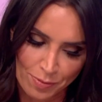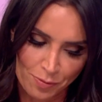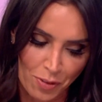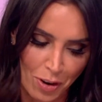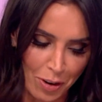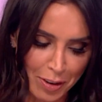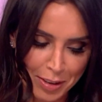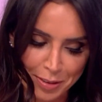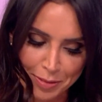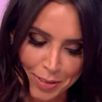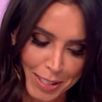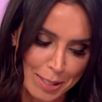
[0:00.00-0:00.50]

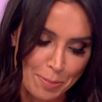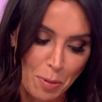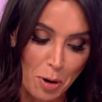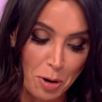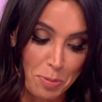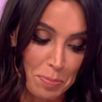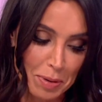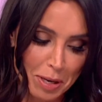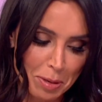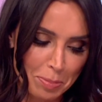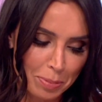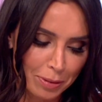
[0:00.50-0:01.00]
very
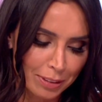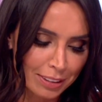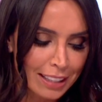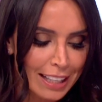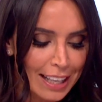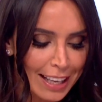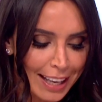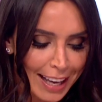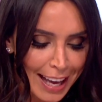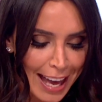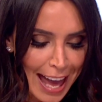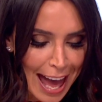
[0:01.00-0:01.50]
smart people
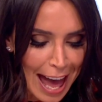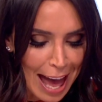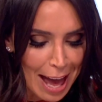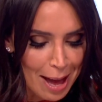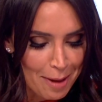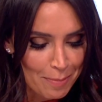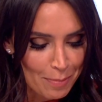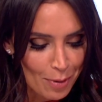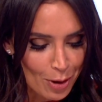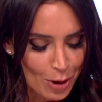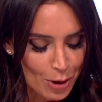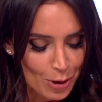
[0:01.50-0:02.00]

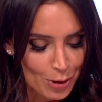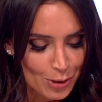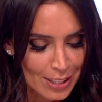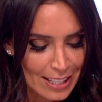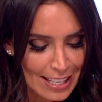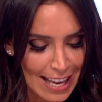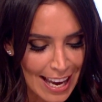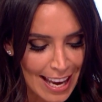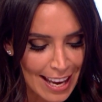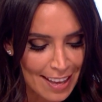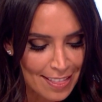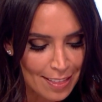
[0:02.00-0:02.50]
who
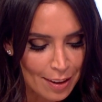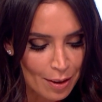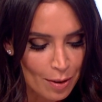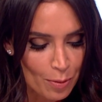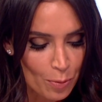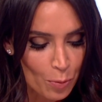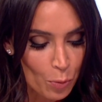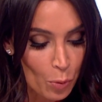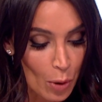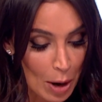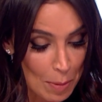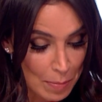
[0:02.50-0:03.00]
say that
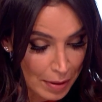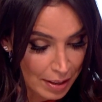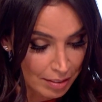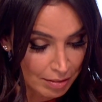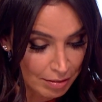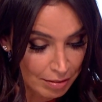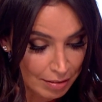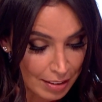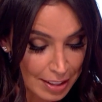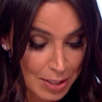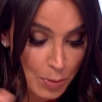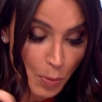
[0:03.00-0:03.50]

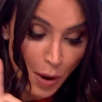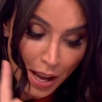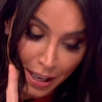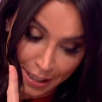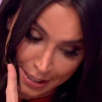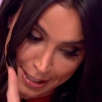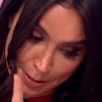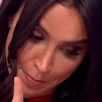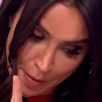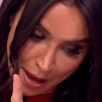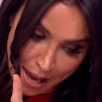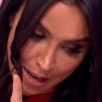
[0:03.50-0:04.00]
women, as
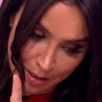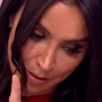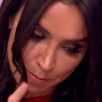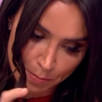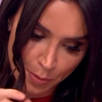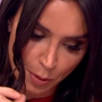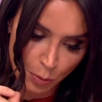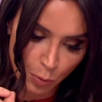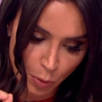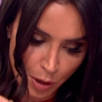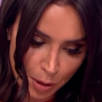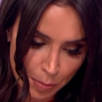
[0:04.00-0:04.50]
well as men,
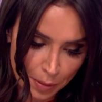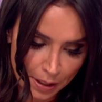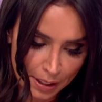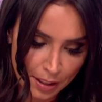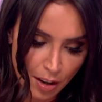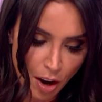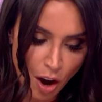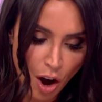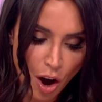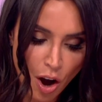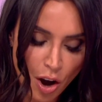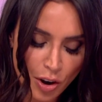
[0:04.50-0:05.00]
but
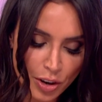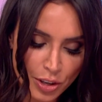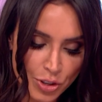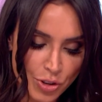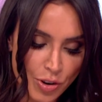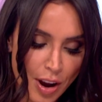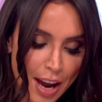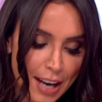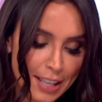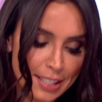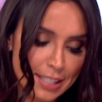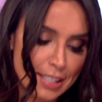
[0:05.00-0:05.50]
women are
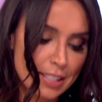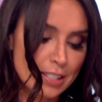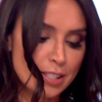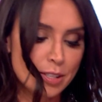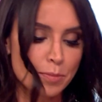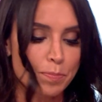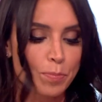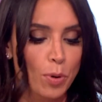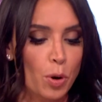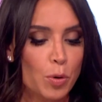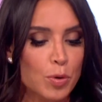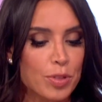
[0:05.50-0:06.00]
attracted
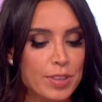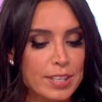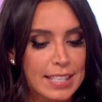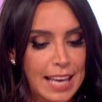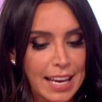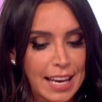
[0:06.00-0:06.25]
to both